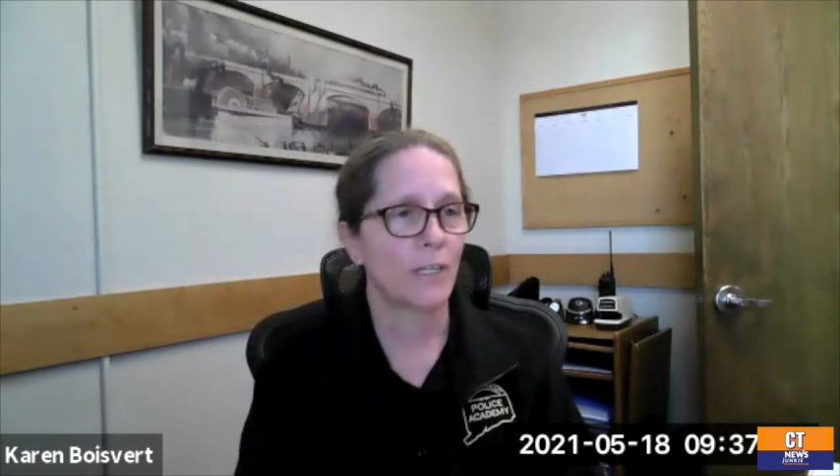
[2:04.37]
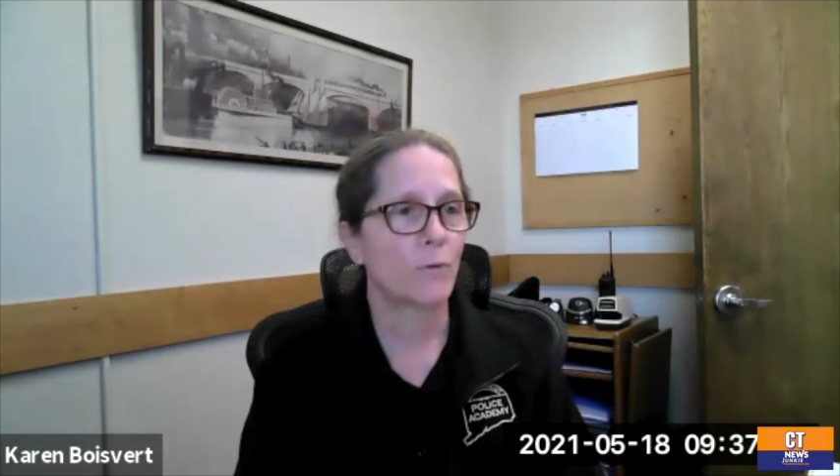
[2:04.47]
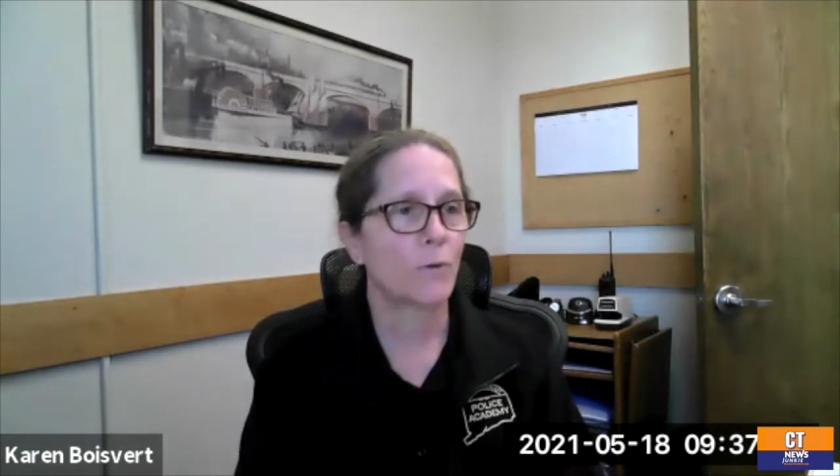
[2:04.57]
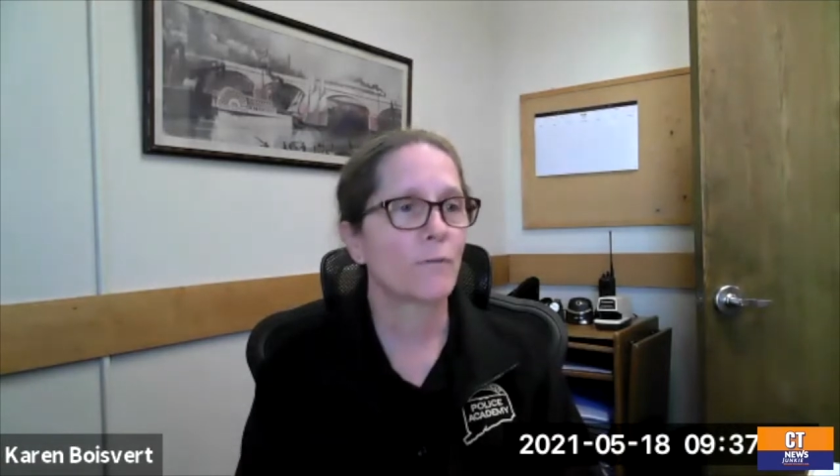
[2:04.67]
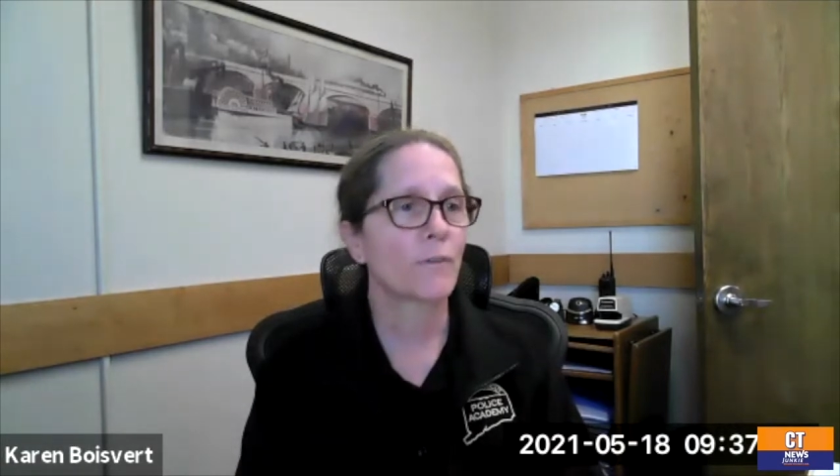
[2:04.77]
in
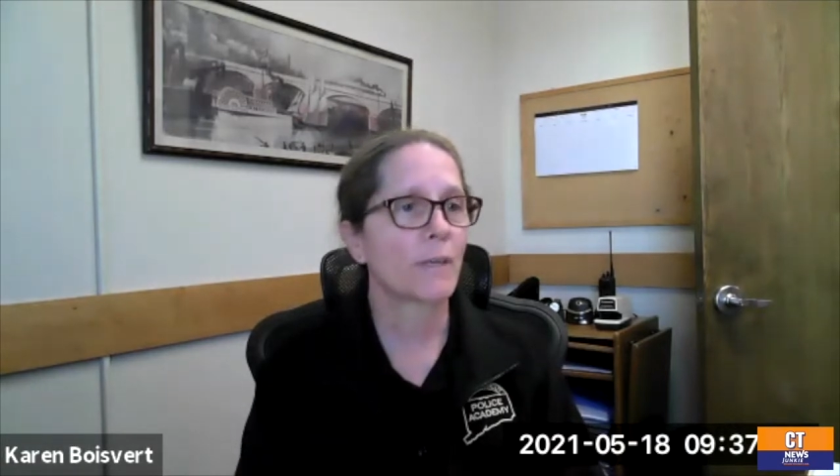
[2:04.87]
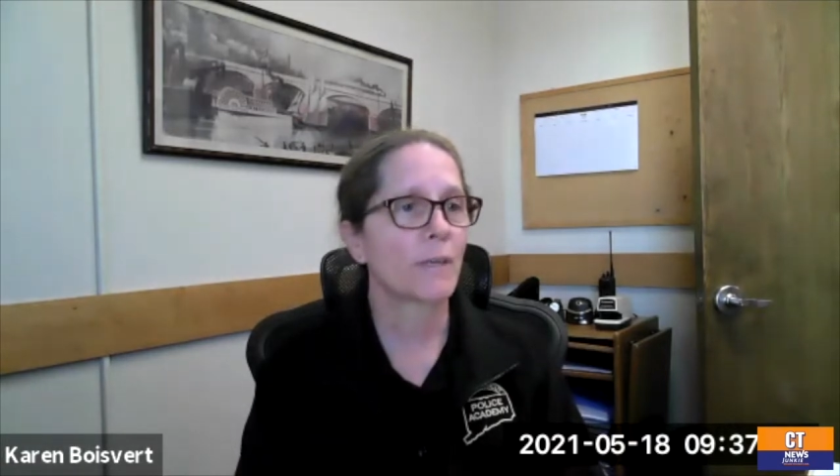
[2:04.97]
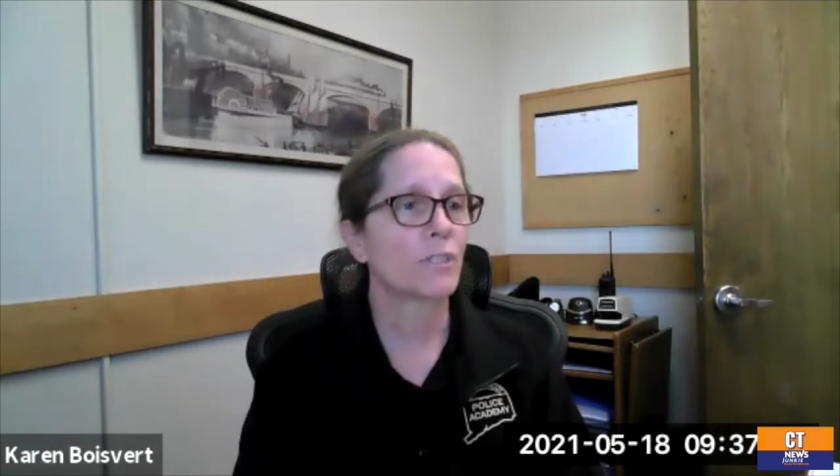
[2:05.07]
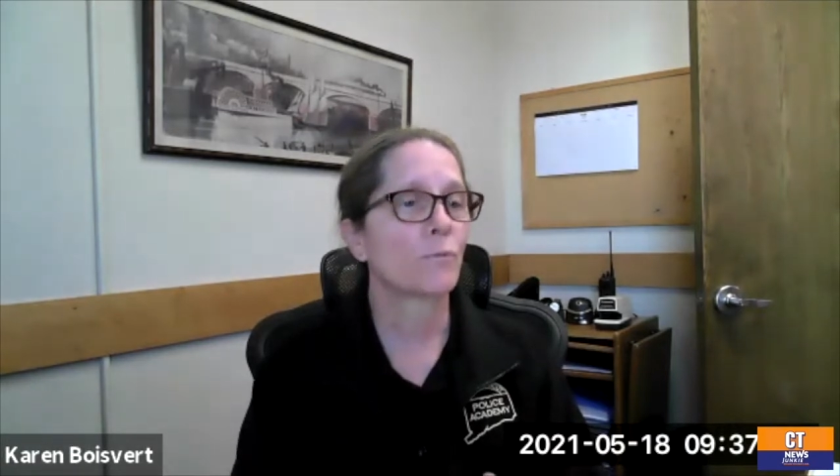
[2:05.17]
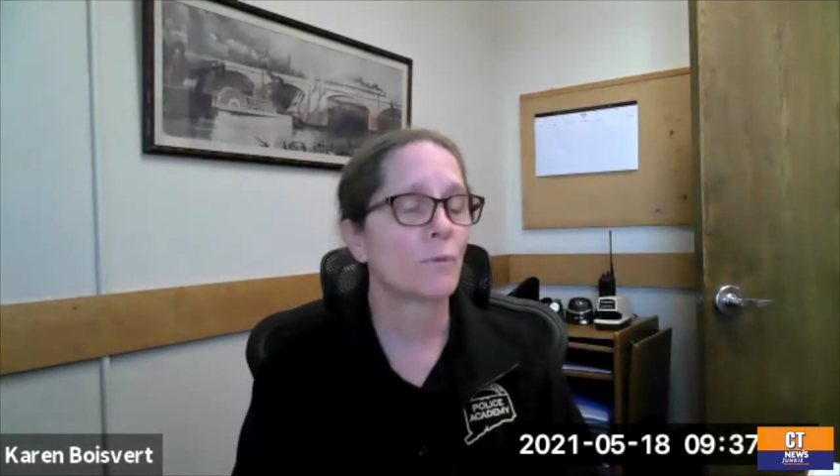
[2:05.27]
order for them
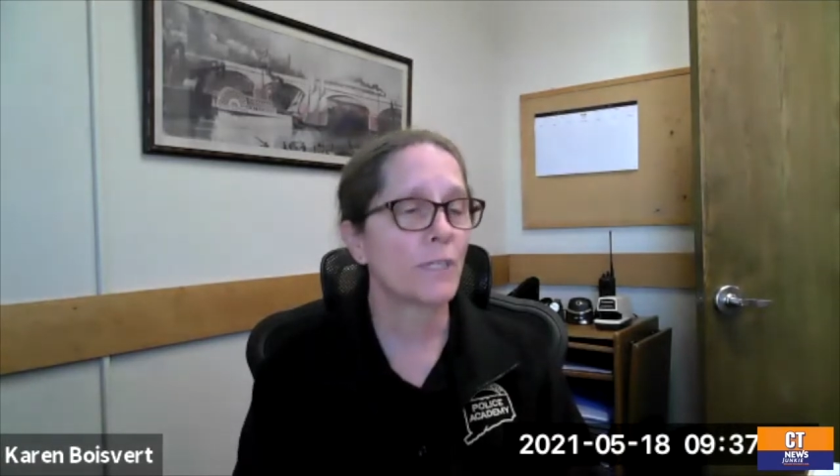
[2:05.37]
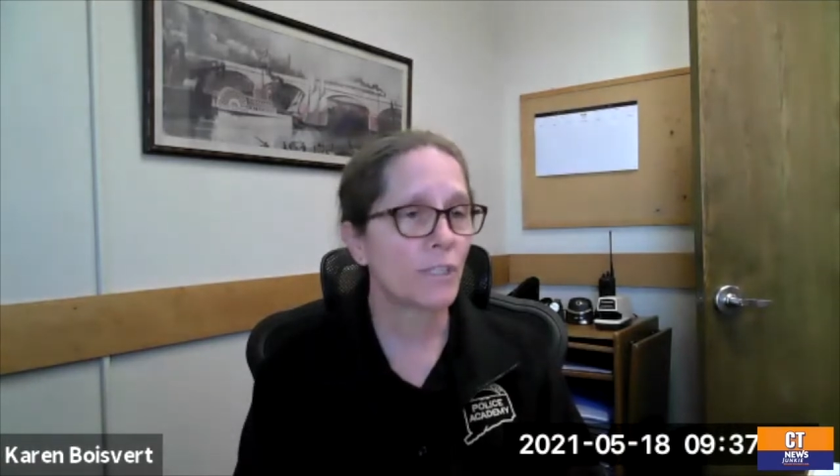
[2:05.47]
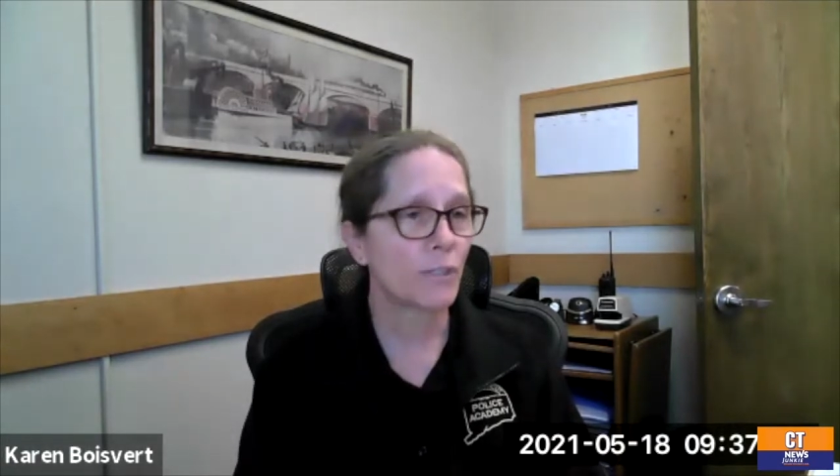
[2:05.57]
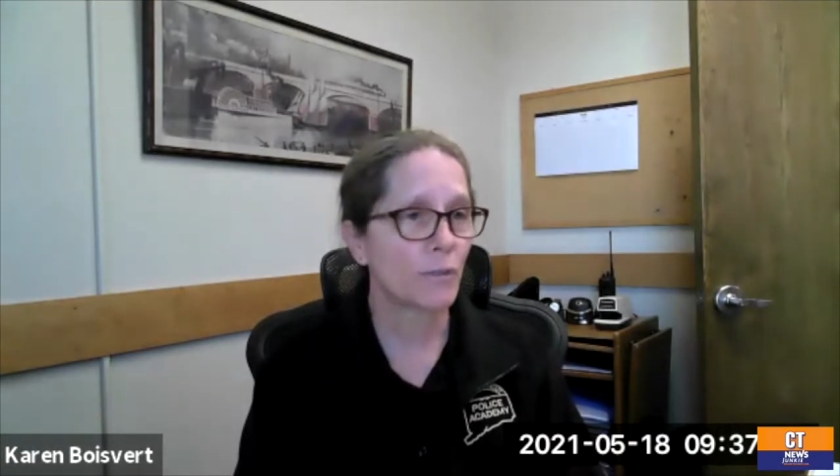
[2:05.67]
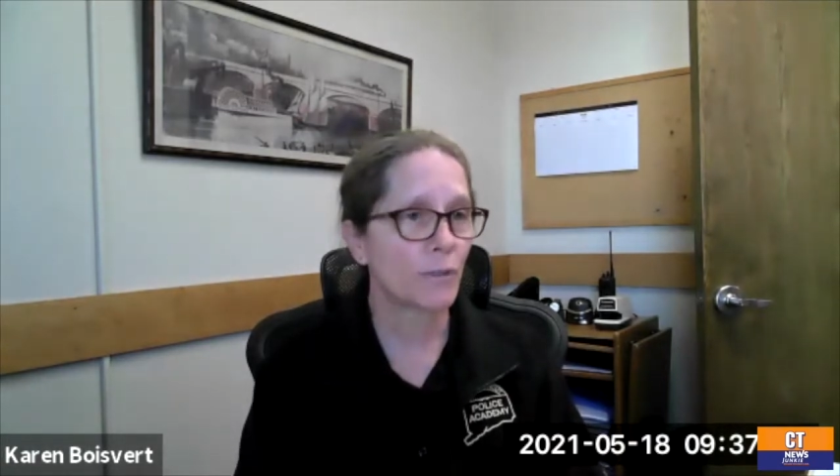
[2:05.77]
to
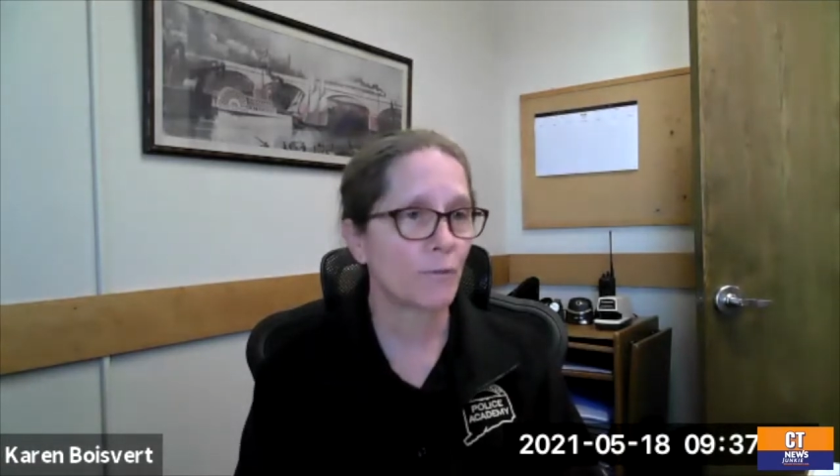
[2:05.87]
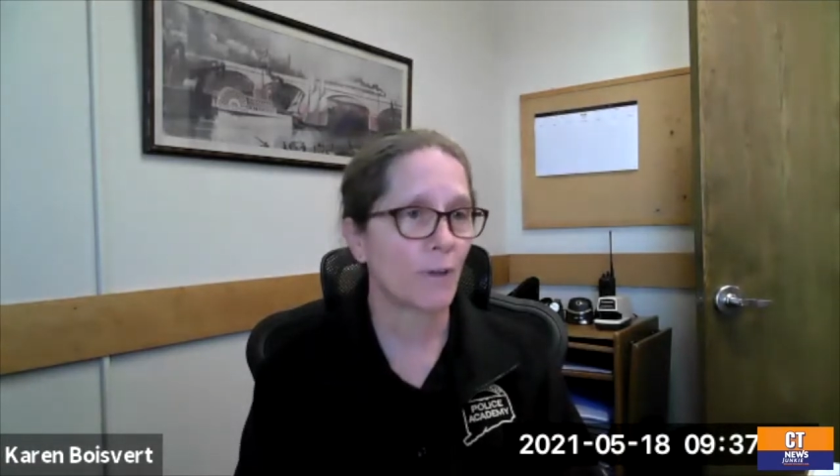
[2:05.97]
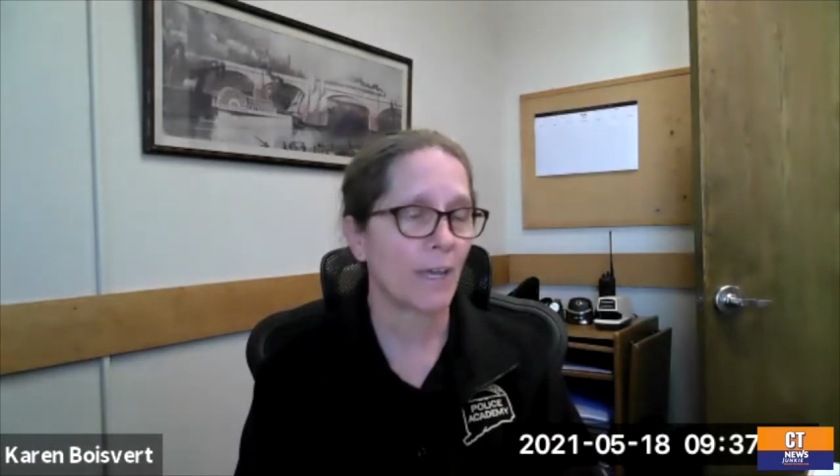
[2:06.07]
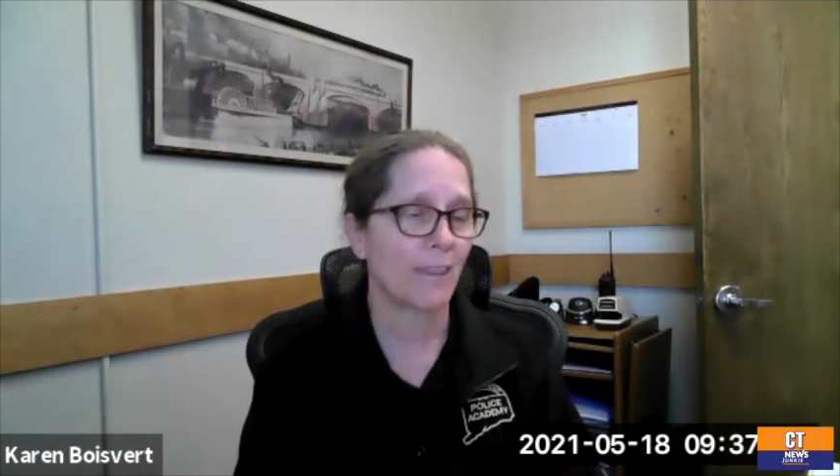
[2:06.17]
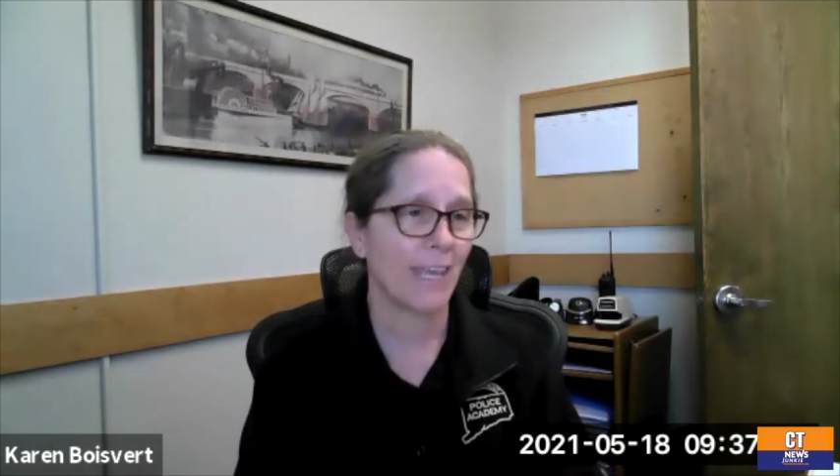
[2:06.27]
recertify,